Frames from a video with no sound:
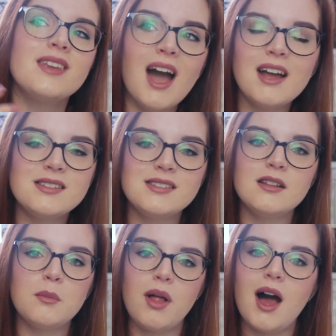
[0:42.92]
kind of
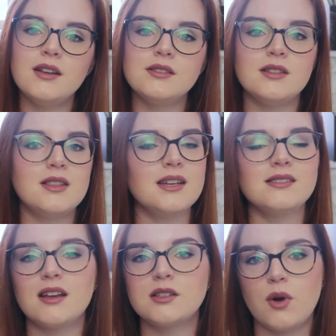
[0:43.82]
still applies to
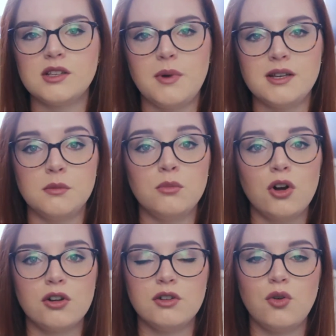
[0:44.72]
things like Squarespace and
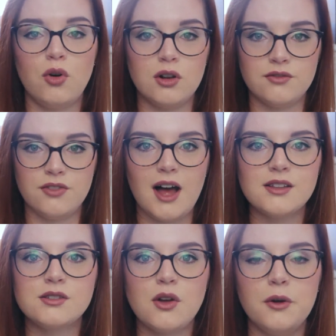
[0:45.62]
Blogger and all of
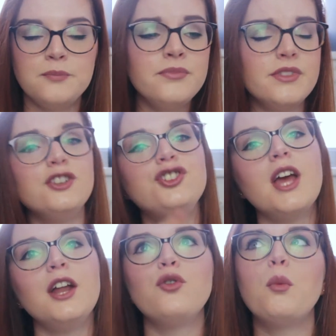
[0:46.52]
that. So the
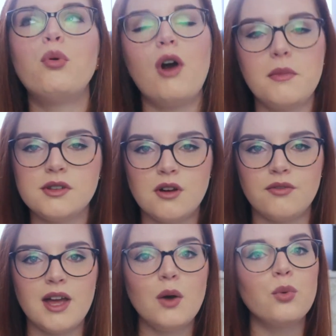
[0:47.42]
general premise
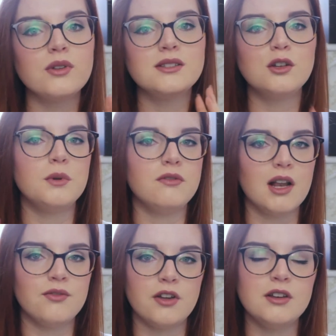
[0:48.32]
of it will still be
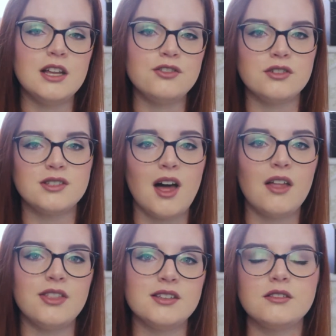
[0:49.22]
relevant. It's just
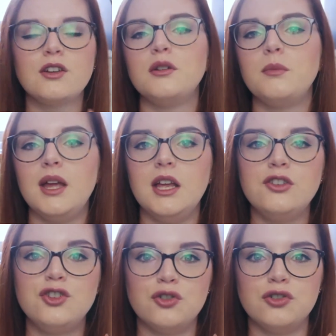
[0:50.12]
that this is going to
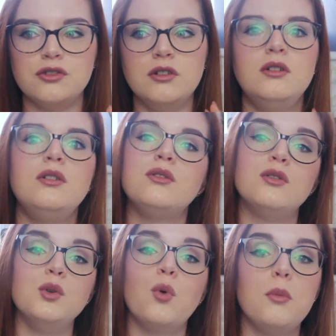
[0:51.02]
be done
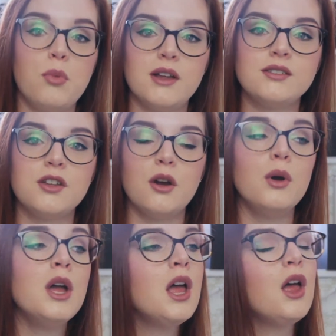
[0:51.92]
through WordPress.
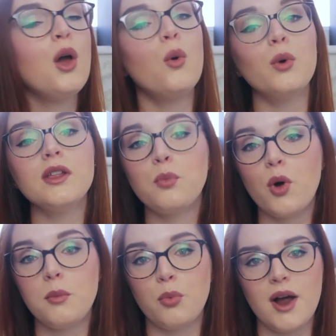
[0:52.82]
So with
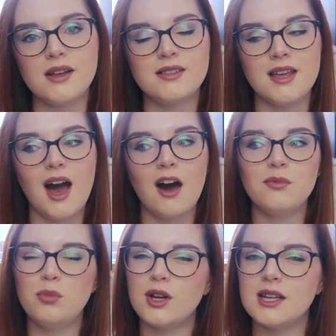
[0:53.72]
WordPress, they
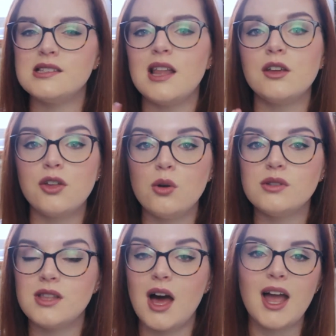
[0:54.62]
have plugins like
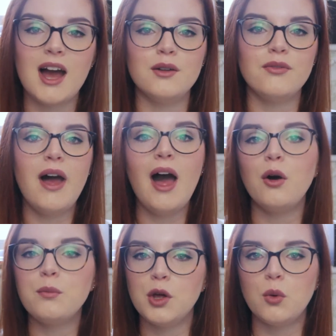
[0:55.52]
Yoast that kind of
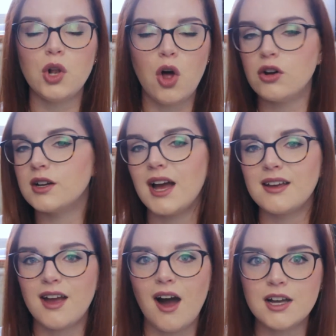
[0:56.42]
help you along
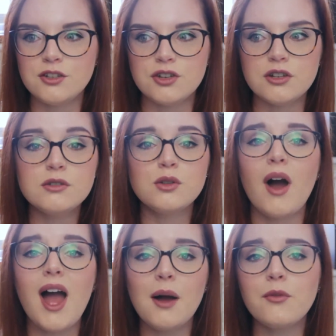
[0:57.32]
and guide you. So
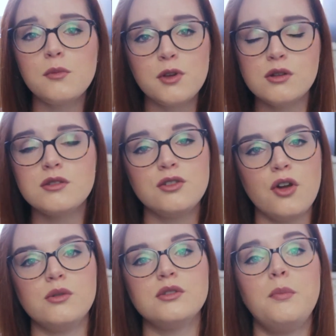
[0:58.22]
I am going to be using
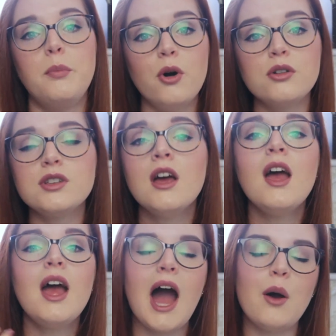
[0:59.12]
Yoast, but
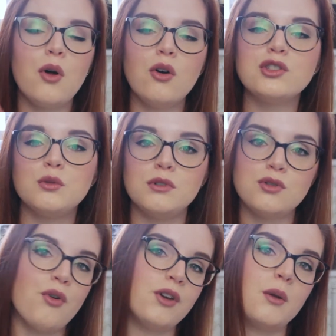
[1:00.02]
I will also be
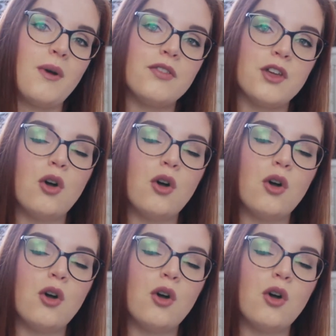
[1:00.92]
talking about the